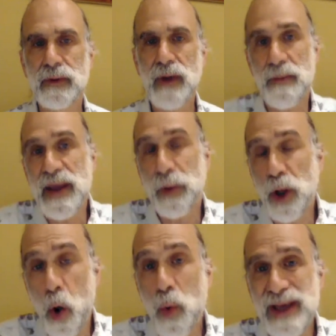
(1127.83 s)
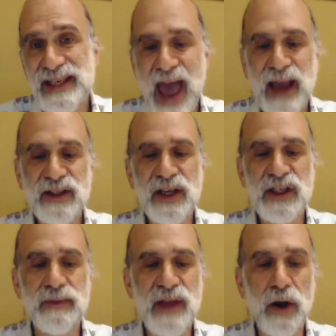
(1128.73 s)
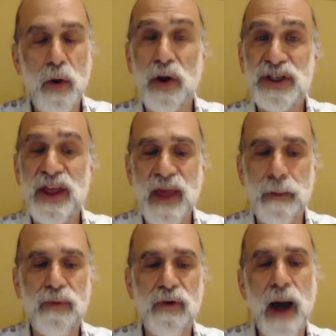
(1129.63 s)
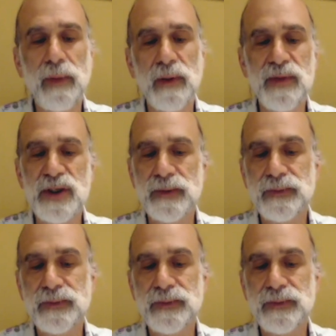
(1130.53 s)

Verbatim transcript: And people always hack systems that are causing them problems.